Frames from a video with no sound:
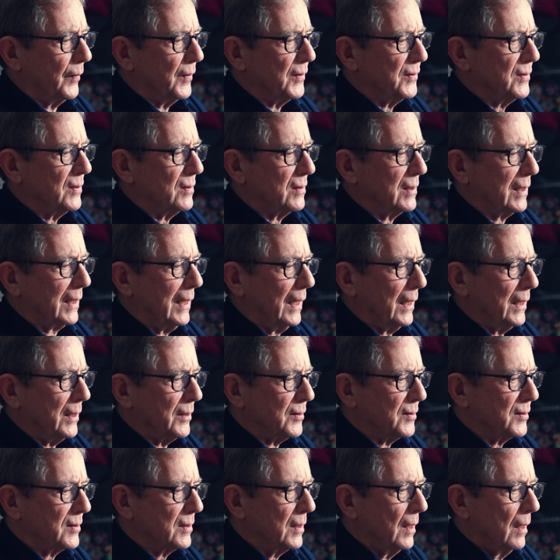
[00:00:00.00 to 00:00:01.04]
this is the
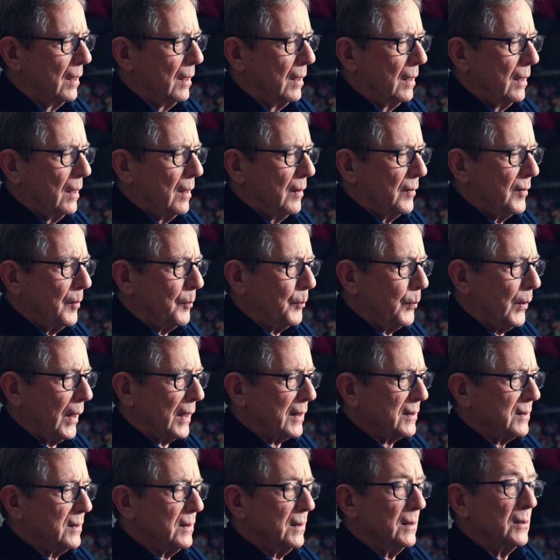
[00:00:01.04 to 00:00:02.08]
case, that
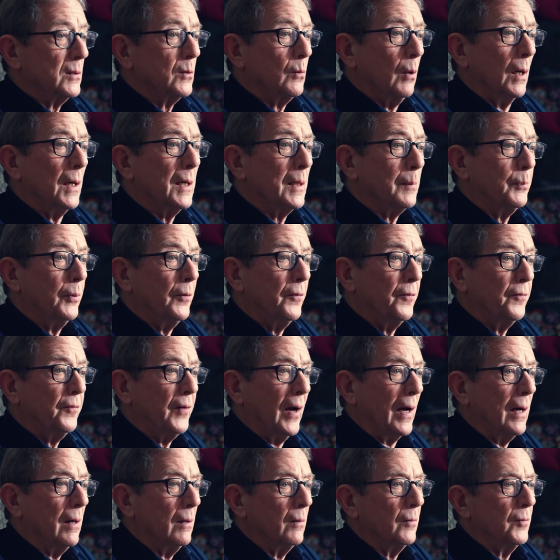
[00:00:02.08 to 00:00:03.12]
Brexit is quite a
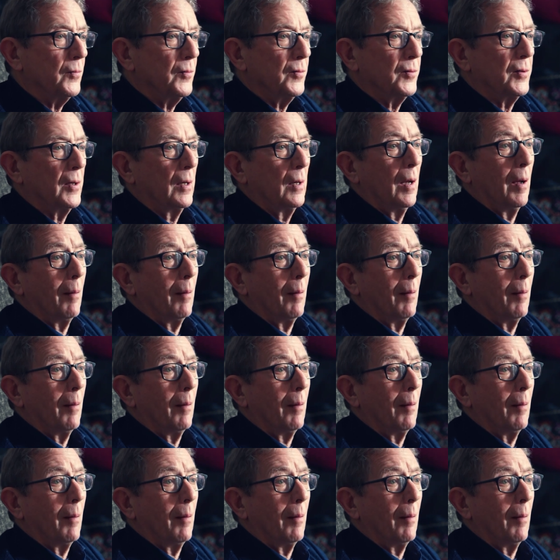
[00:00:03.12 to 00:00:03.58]
profound